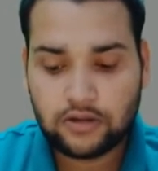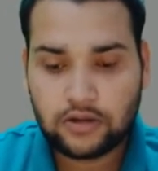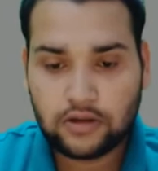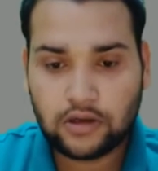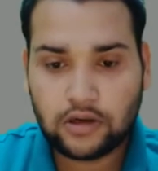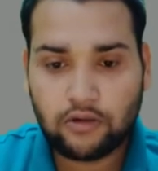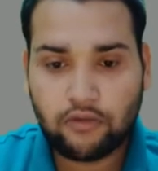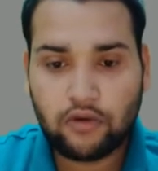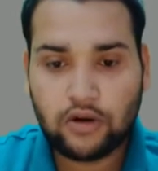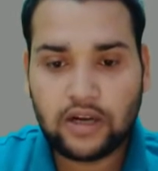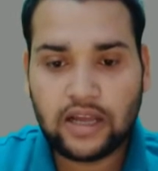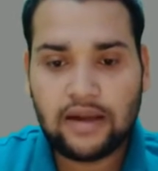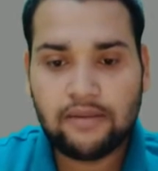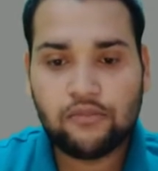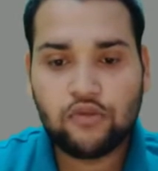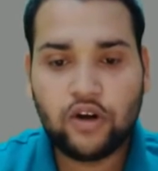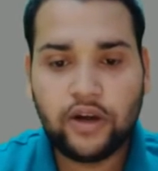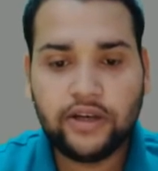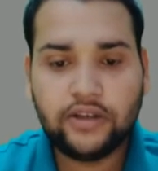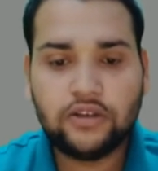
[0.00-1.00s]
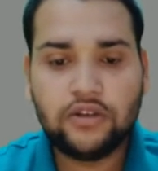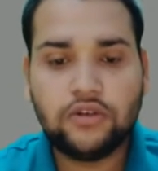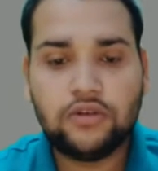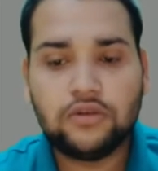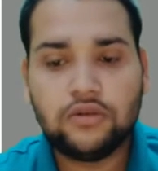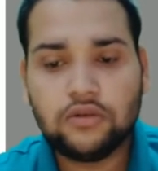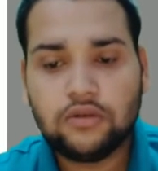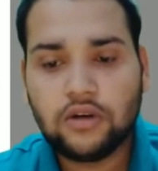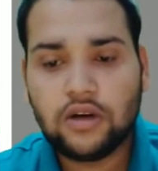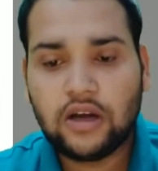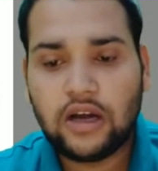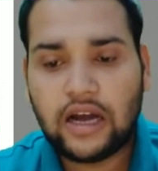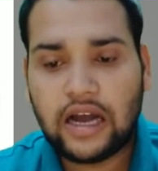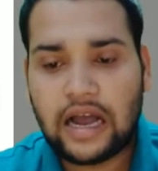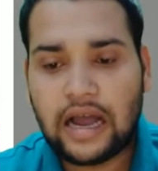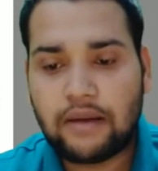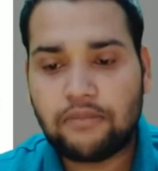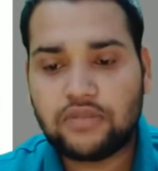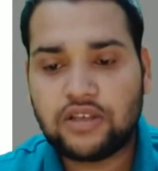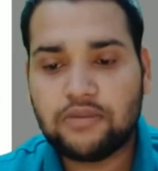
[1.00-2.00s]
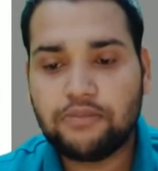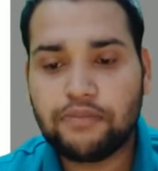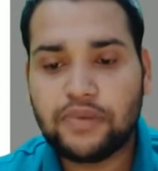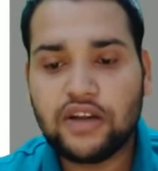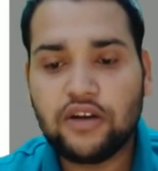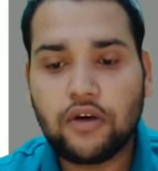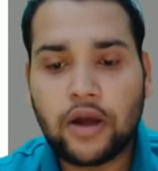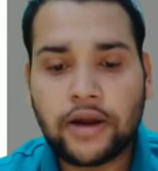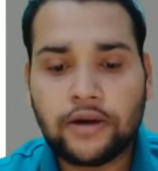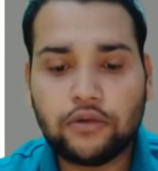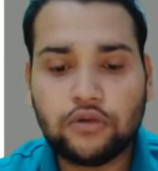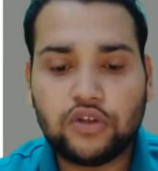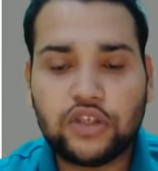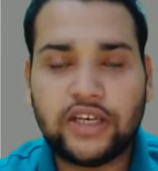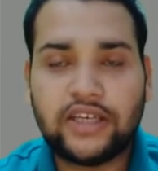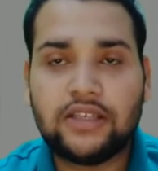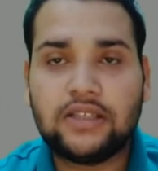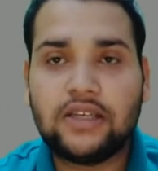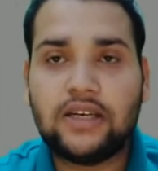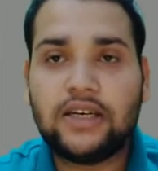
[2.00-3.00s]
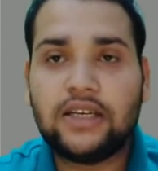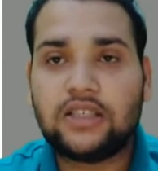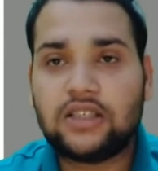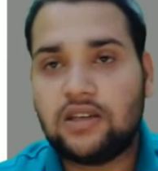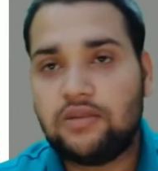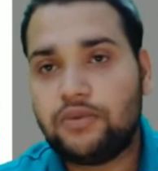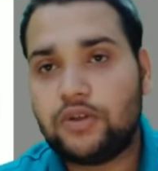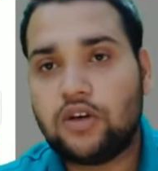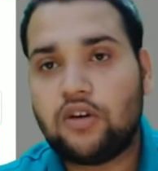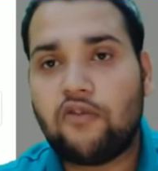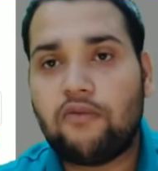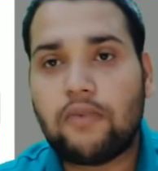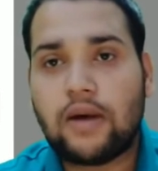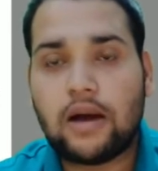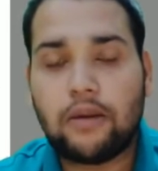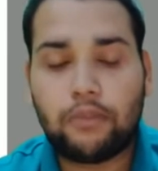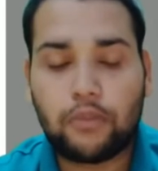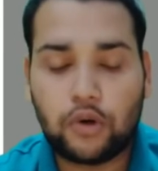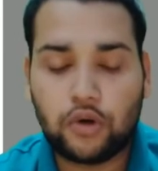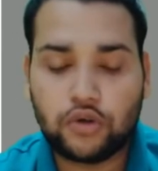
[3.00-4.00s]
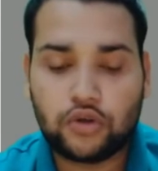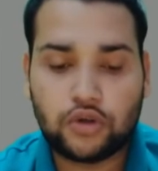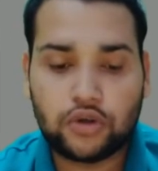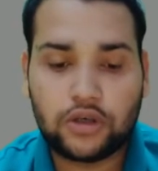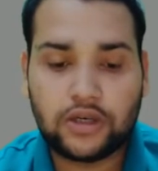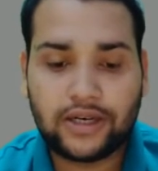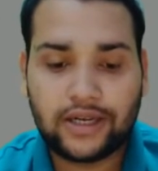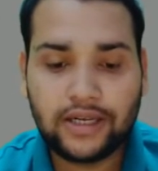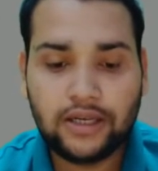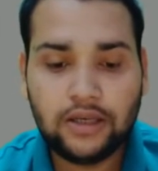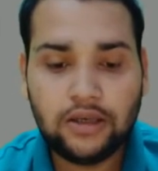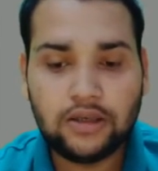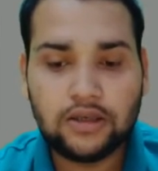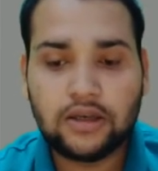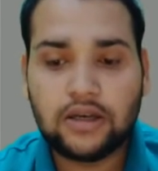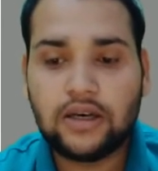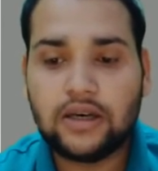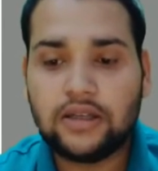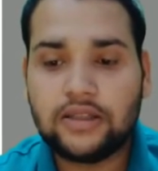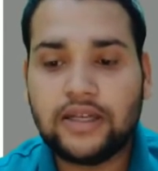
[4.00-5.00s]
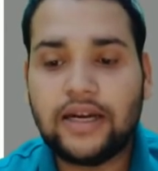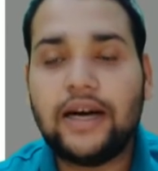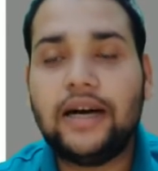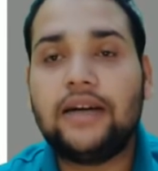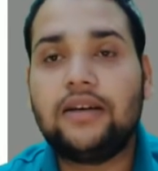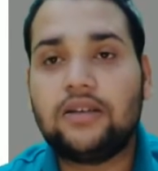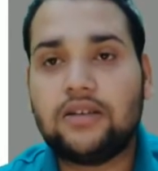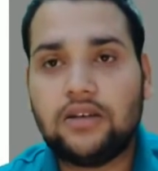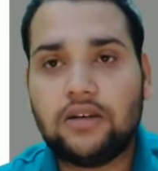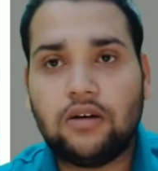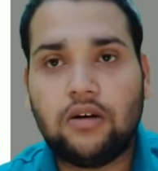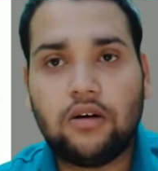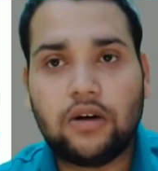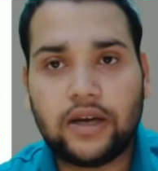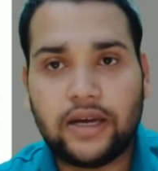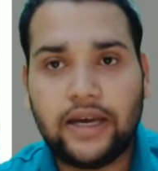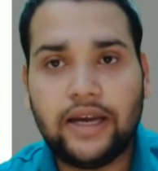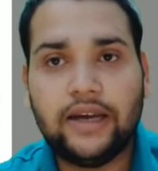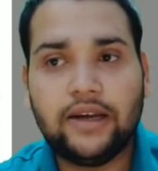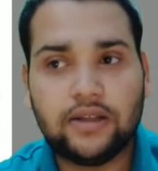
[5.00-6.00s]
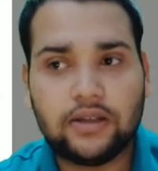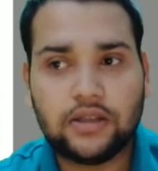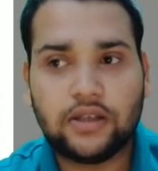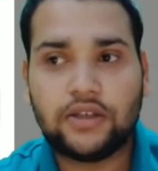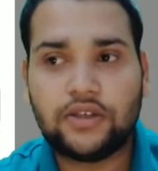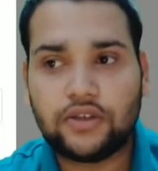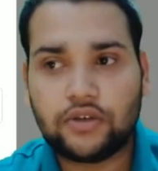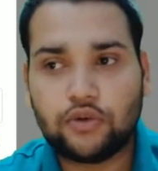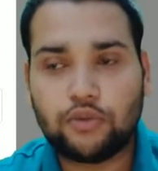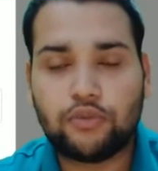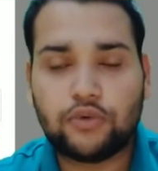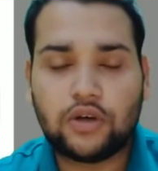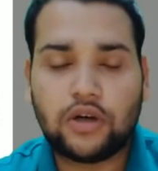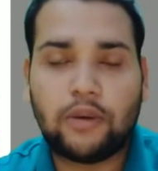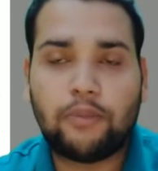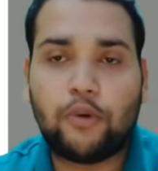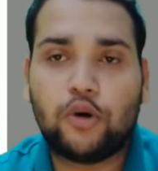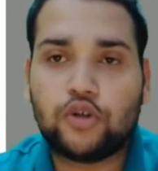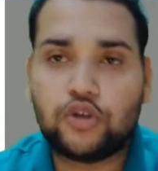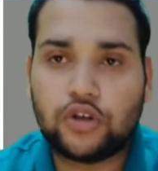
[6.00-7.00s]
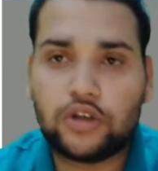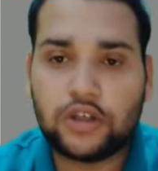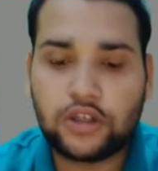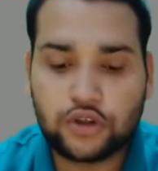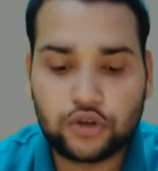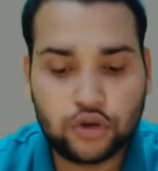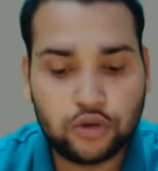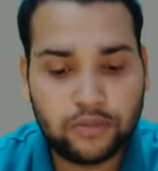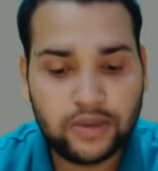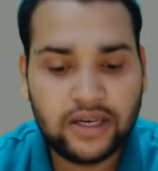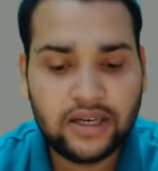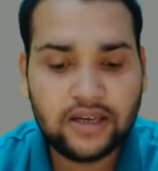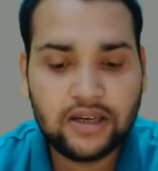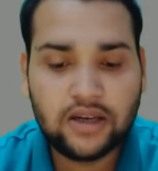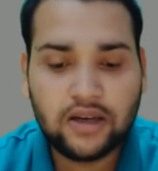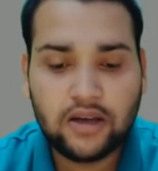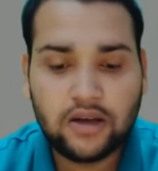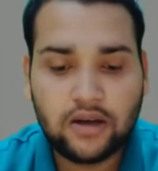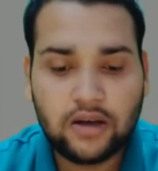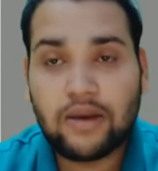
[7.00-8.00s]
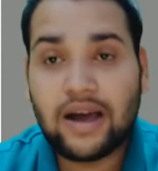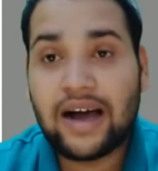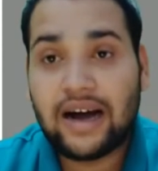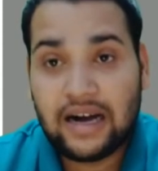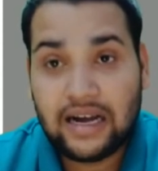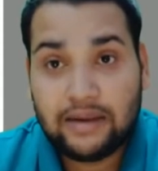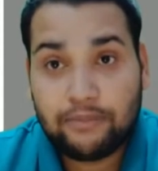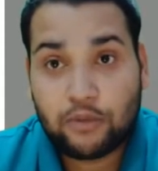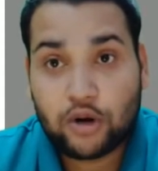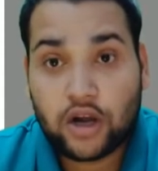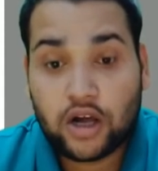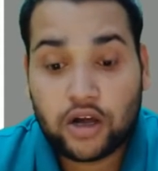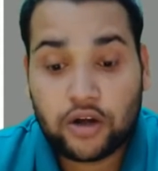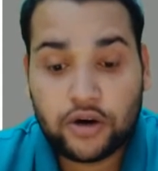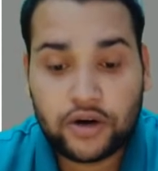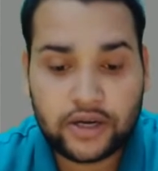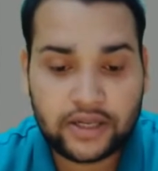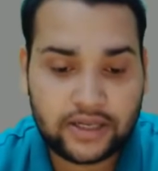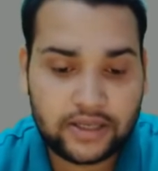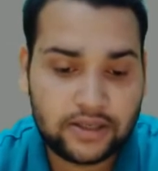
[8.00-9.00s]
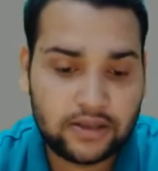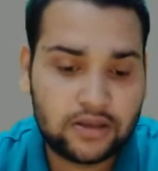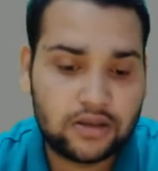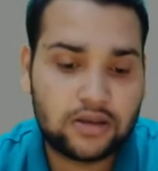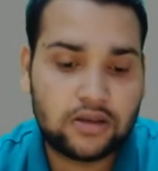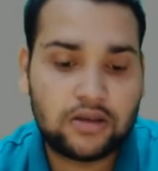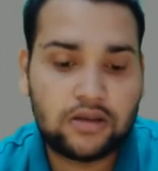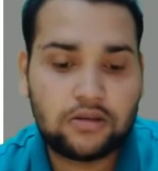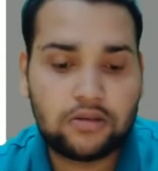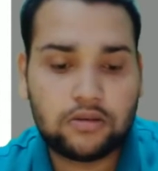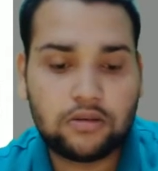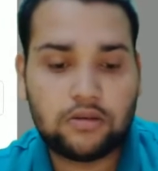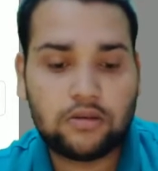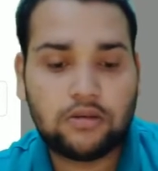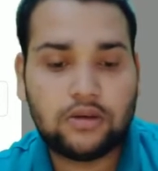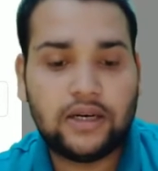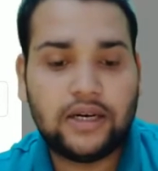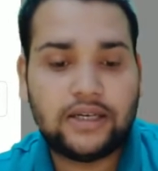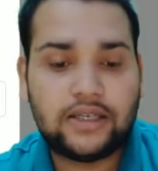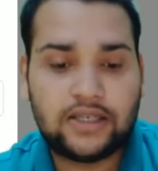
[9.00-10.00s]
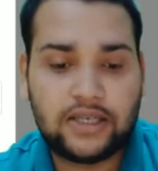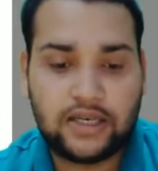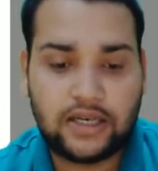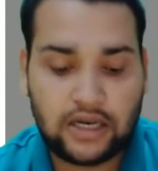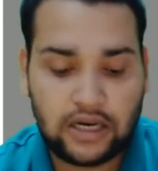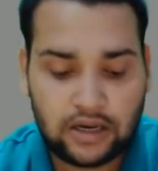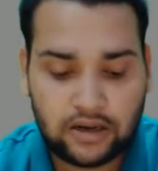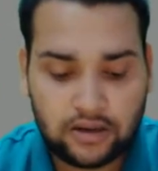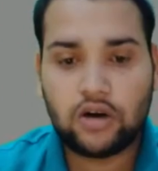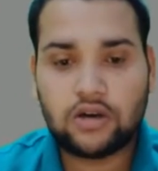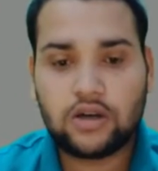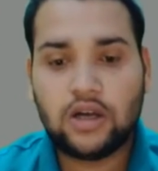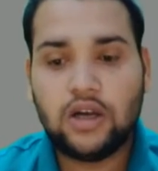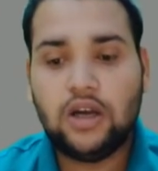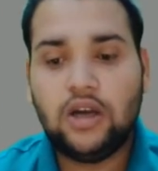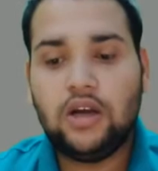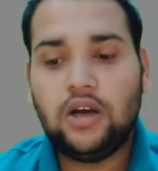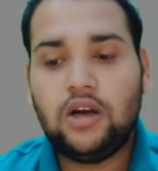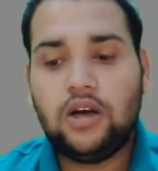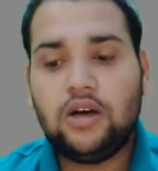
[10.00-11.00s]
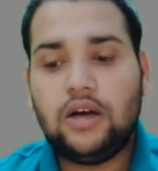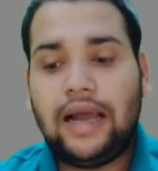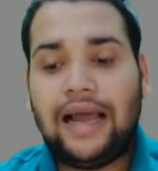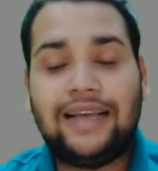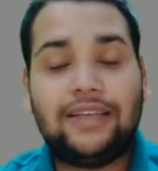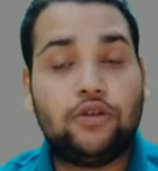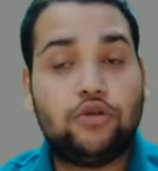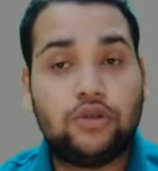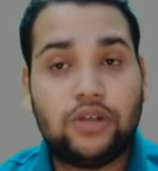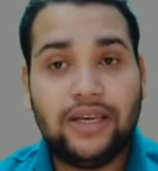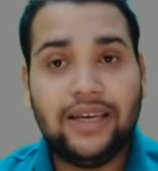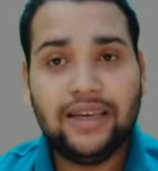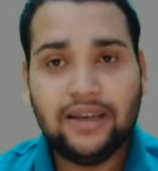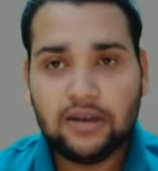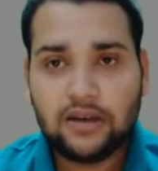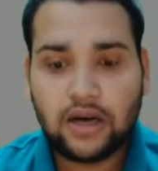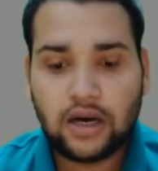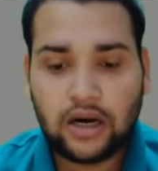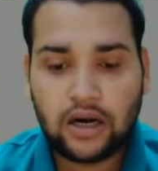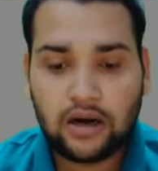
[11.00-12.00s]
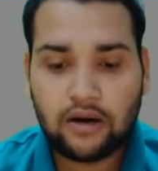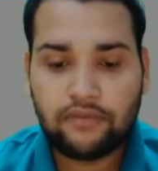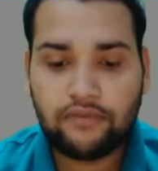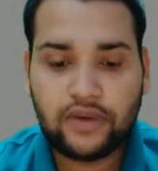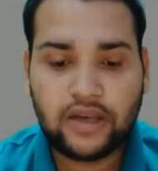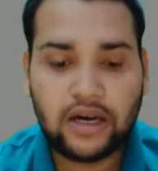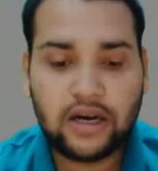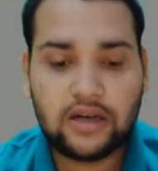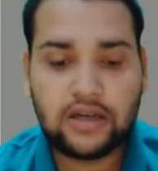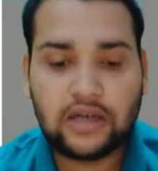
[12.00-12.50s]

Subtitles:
Now what I'm going to do, I'm simply going to change the description of my opportunity, that okay, this opportunity should be on my high priority. So let's say, or as you see, we